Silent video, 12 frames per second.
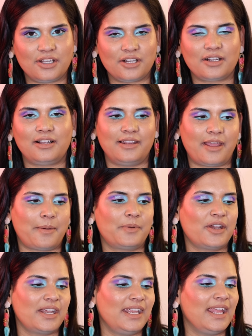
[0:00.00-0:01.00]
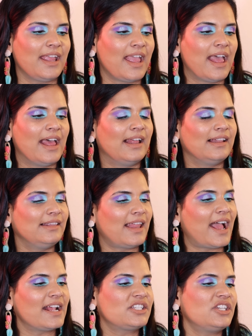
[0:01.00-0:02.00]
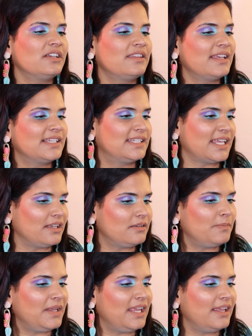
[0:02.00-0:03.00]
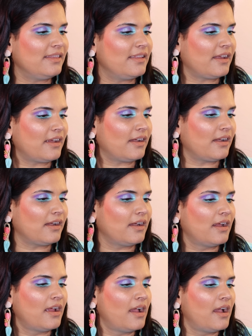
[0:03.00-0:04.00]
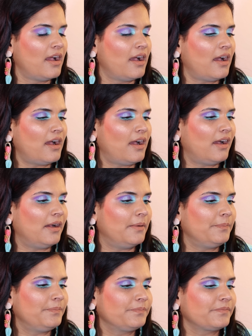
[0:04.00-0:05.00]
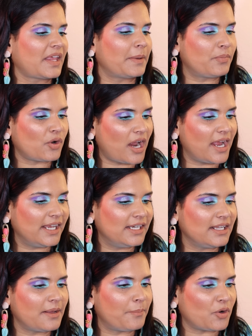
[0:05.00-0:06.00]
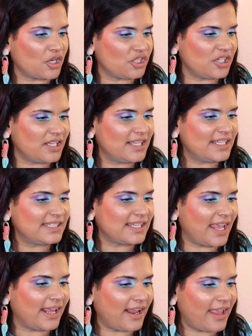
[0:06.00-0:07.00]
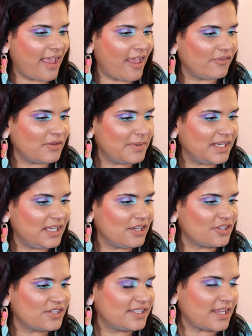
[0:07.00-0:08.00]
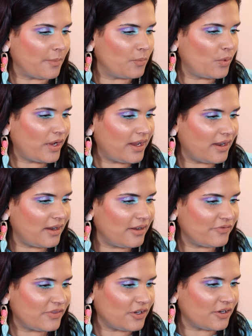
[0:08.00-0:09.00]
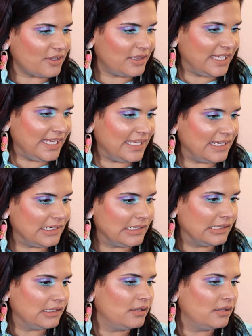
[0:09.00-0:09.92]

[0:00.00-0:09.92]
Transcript: year collaborating. Last year they sent me their um, Pride brushes, and I have them in here somewhere if they're clean.